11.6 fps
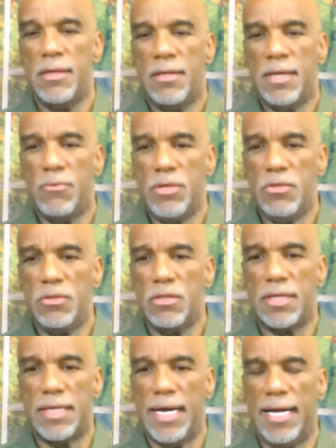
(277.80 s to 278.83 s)
Now, when you
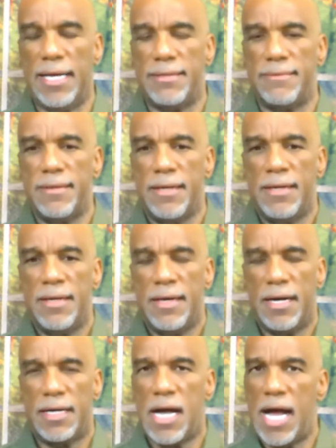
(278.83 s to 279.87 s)
look at
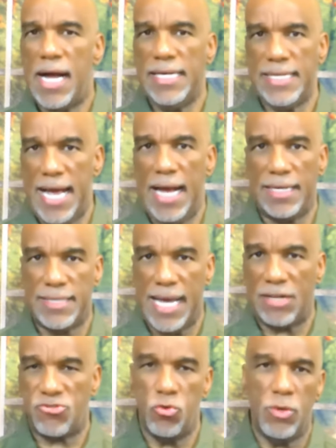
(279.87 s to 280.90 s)
a kind act,
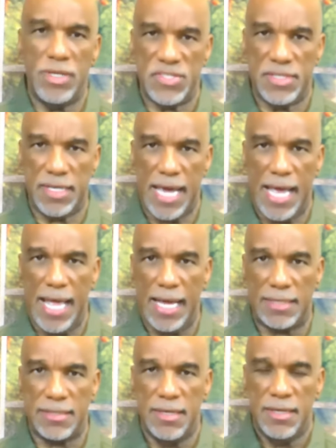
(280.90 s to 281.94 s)
altruistic
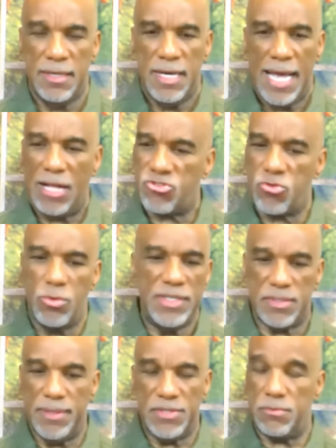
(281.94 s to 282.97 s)
act,
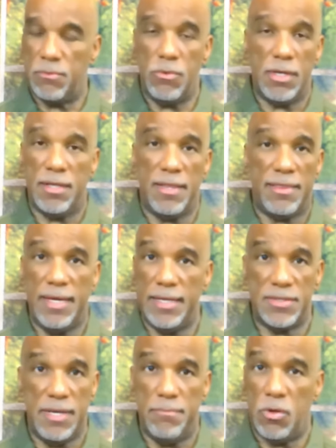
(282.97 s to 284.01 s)
altruism is one of the
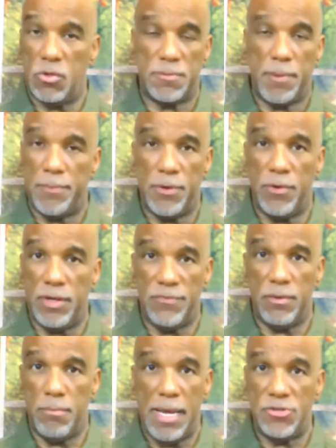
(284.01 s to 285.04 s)
things that most people don't
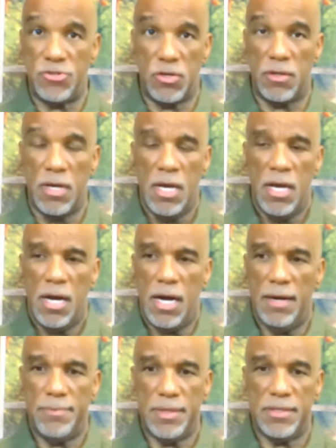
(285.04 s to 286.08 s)
even measure
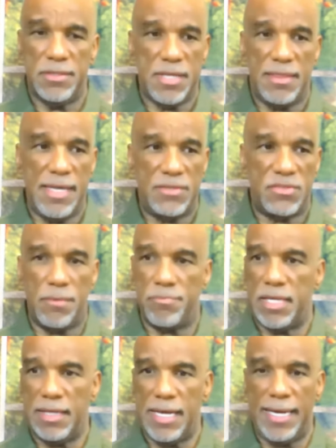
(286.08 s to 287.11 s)
because they think
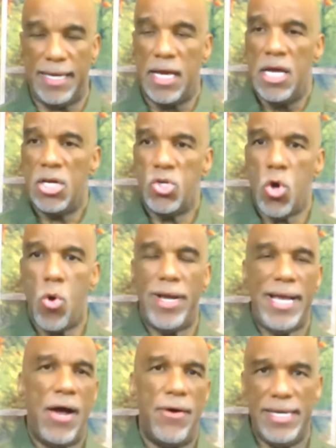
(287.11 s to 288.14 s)
something like
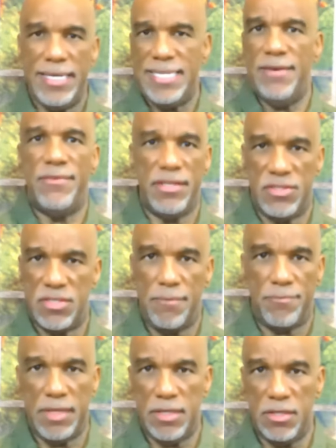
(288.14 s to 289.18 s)
going out and giving
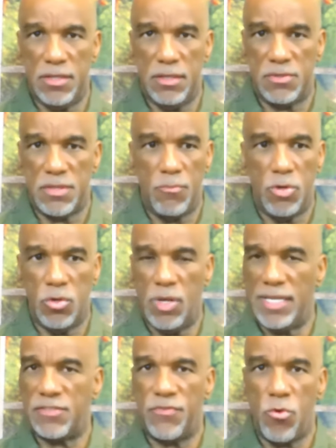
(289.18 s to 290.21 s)
something to someone
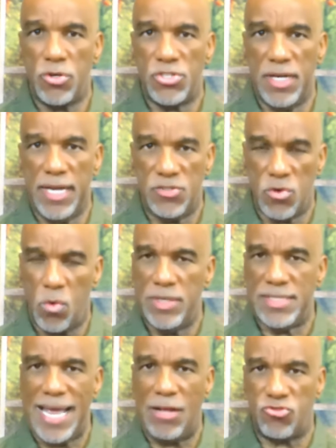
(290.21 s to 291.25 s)
less fortunate is
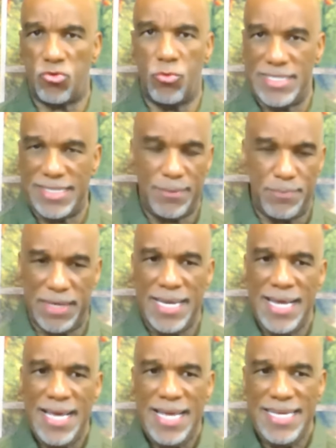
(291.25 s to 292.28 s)
always altruistic. But
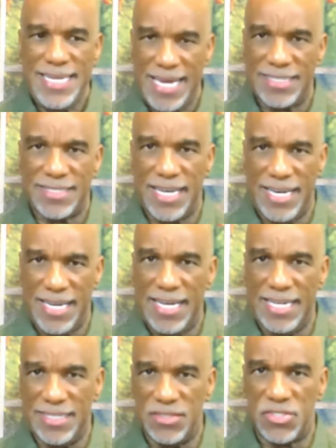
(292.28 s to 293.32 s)
yes, it
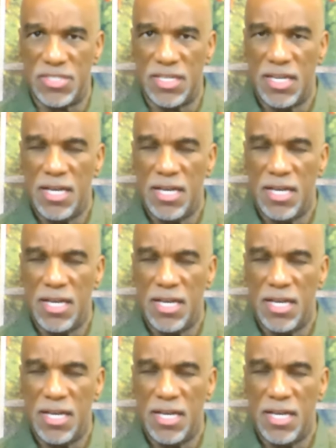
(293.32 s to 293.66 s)
is.